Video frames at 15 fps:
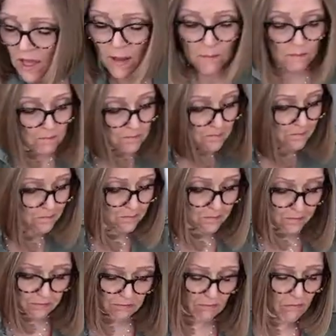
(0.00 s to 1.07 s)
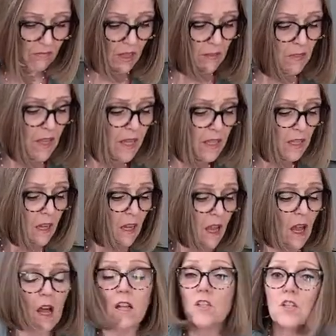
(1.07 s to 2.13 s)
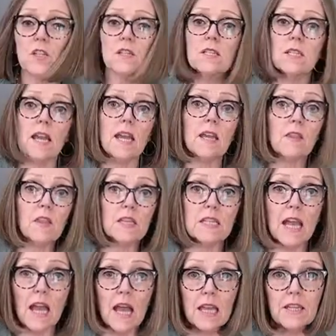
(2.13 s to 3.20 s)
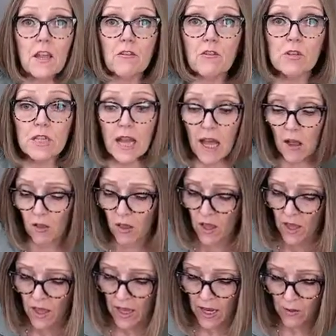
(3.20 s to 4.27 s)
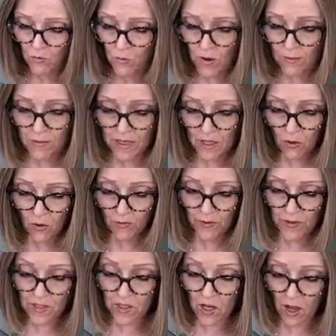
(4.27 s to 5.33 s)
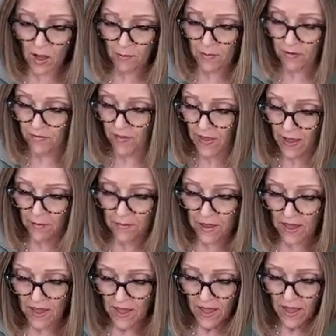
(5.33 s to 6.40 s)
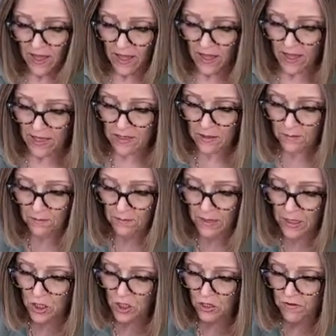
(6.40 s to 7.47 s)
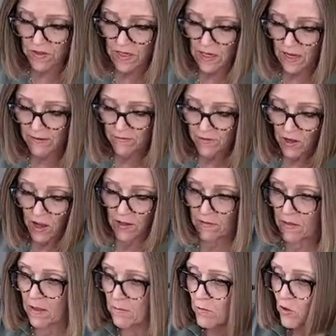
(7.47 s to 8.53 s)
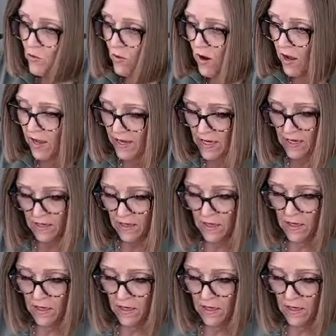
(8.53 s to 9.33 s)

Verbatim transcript: them, then I'll just take another towel and rub it over the top of them and make sure that I've gotten them dry.